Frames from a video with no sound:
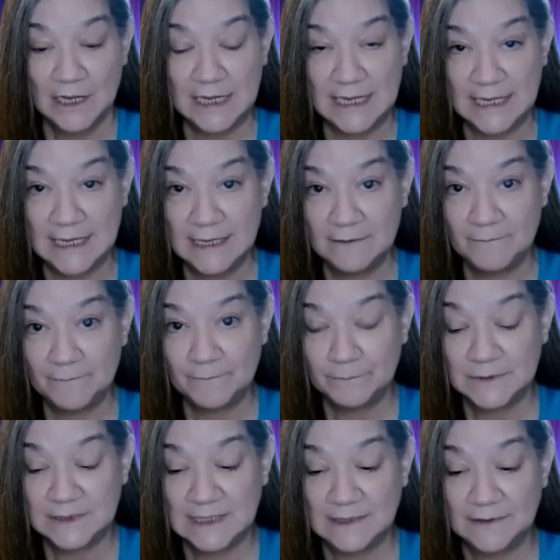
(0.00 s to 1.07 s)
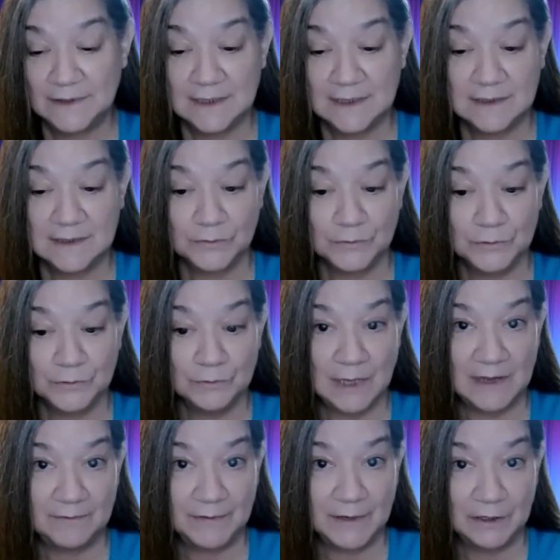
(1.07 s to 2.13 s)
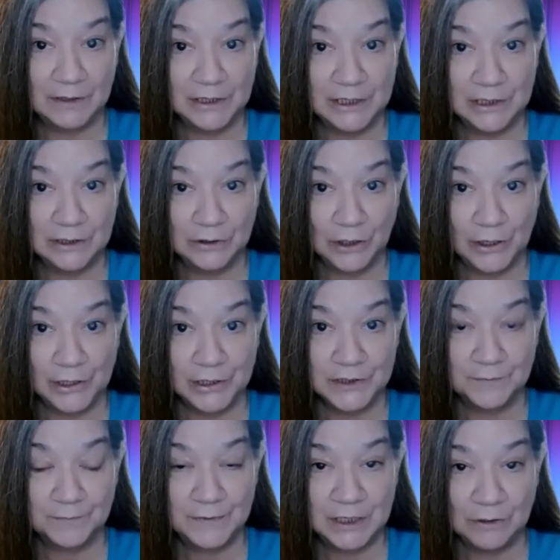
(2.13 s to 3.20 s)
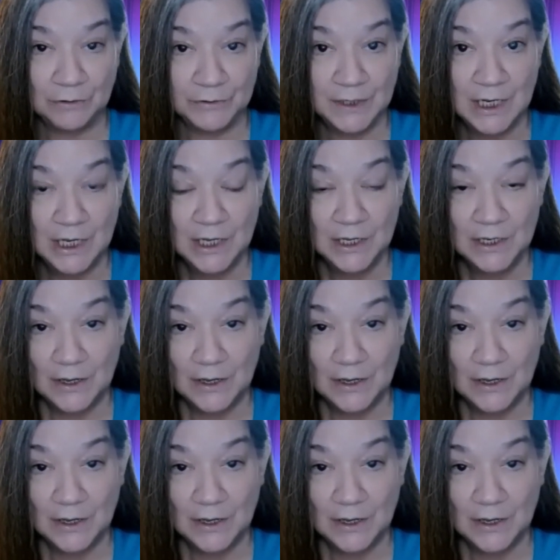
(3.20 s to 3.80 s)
He did this through a fairly large field.